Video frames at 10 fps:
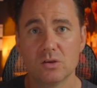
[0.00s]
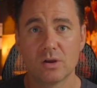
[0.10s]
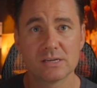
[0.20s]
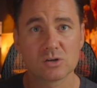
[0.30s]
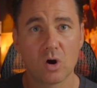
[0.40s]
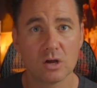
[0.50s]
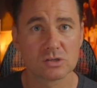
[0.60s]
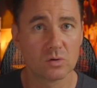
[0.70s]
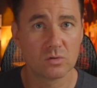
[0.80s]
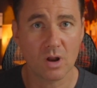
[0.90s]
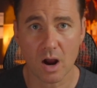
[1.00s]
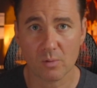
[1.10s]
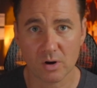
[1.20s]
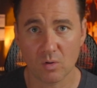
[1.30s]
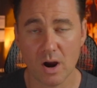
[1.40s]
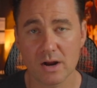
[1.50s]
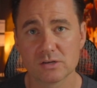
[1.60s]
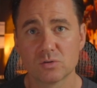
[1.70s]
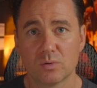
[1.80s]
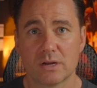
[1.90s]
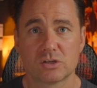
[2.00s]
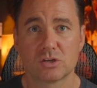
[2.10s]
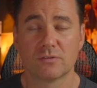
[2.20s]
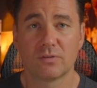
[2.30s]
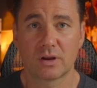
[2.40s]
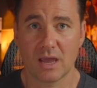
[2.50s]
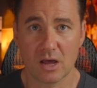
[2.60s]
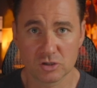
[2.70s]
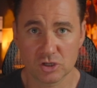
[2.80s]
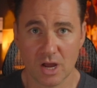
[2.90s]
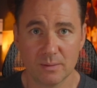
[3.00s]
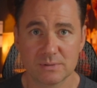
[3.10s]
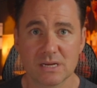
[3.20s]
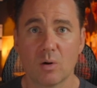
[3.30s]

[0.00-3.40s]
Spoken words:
You guys are also not required to register for Cal Jobs.